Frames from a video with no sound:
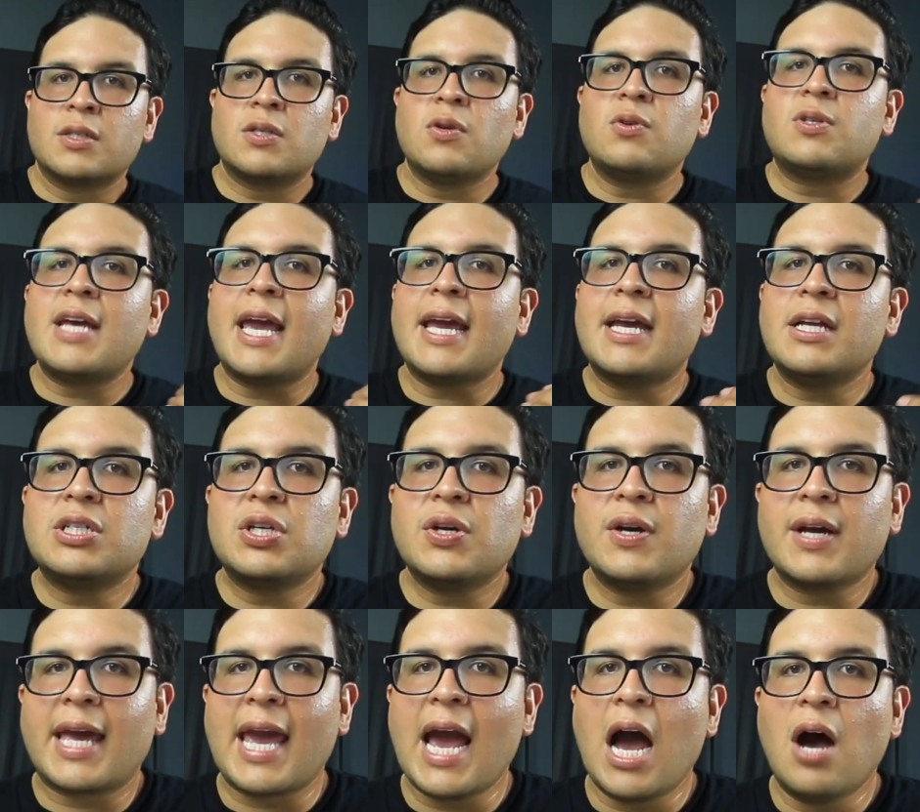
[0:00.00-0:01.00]
So take into
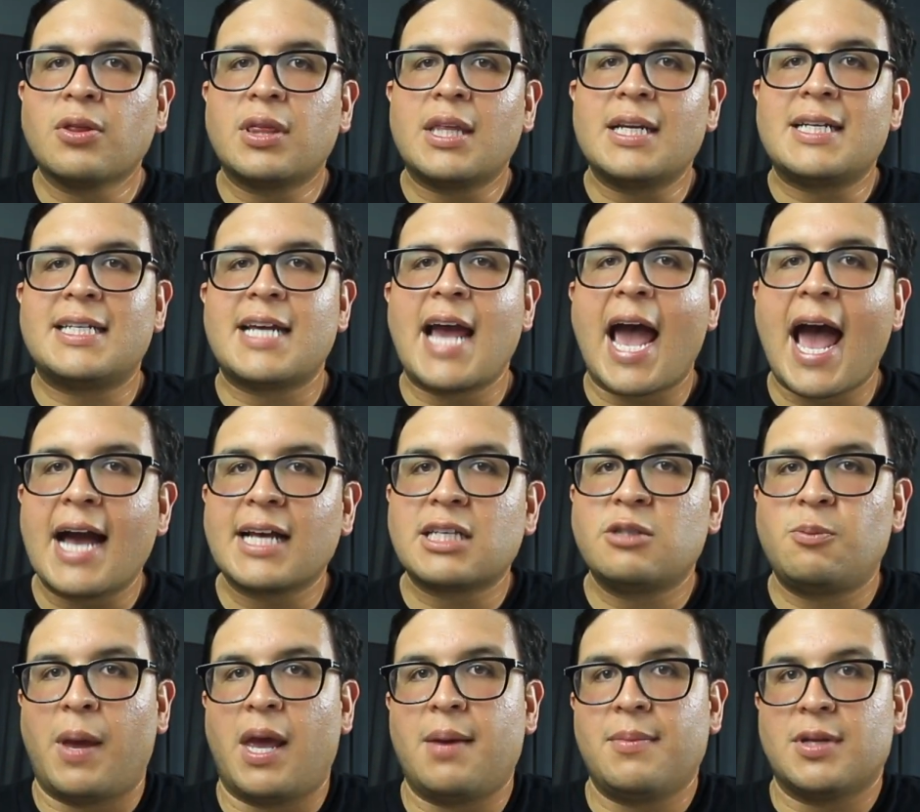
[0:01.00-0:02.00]
account the tax
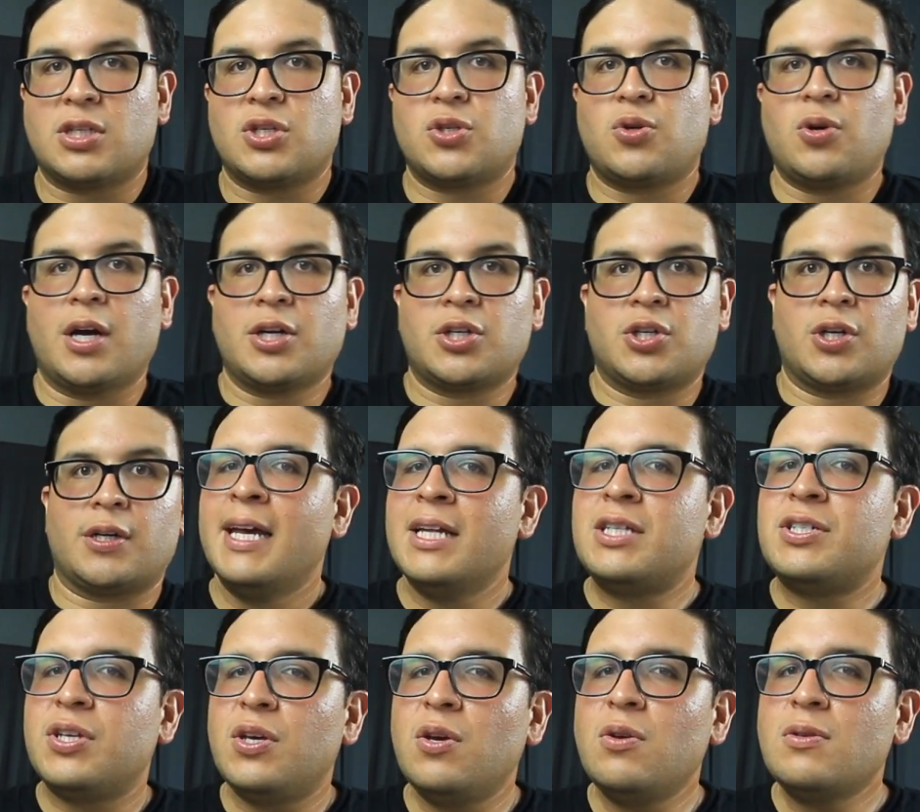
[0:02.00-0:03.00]
payment structure.
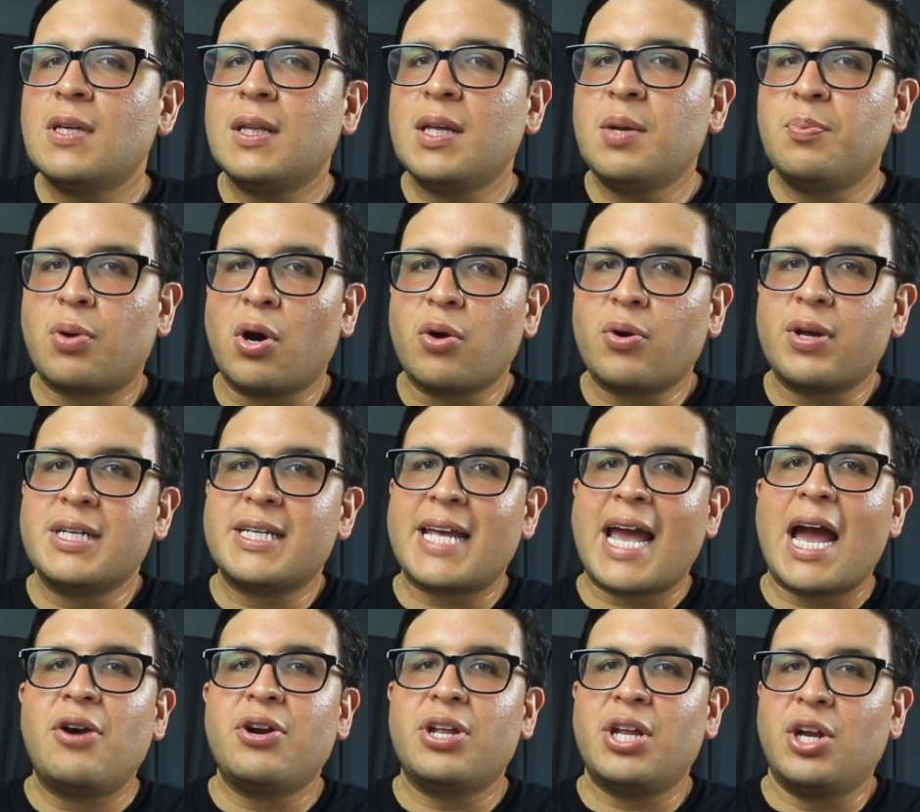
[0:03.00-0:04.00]
It's usually broken
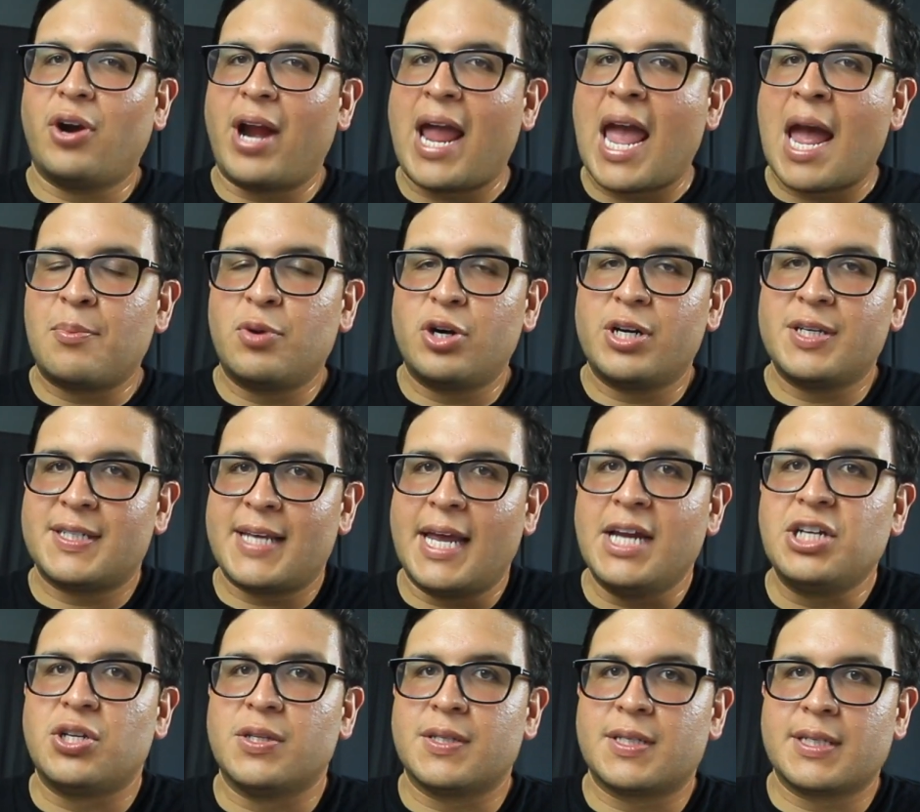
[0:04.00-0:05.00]
down in your
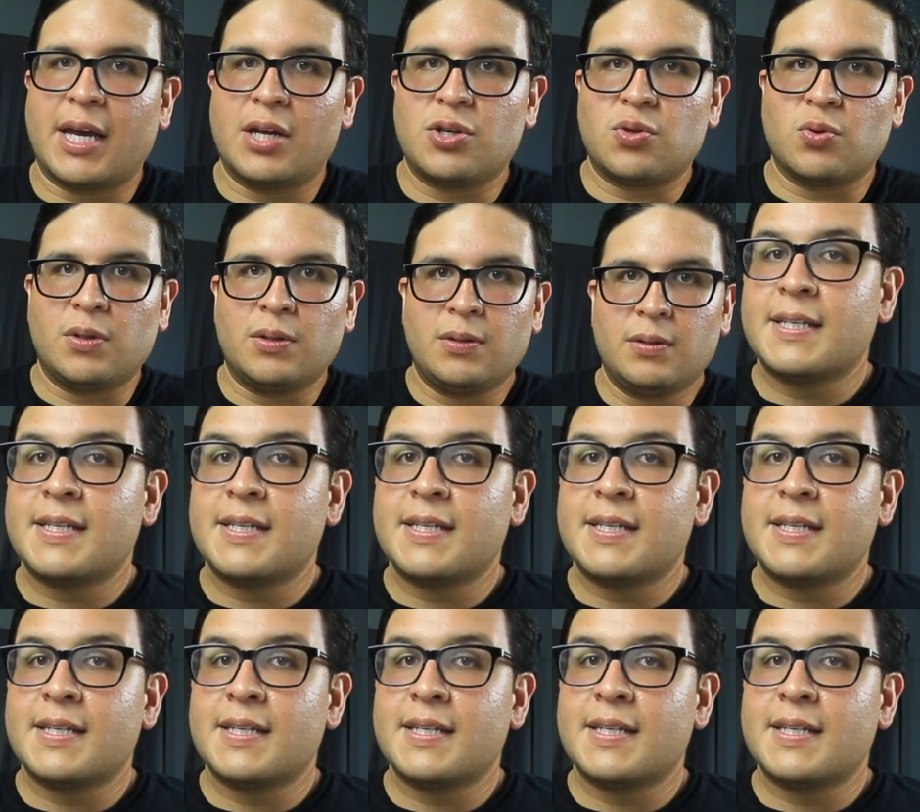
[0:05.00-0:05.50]
amortization schedule.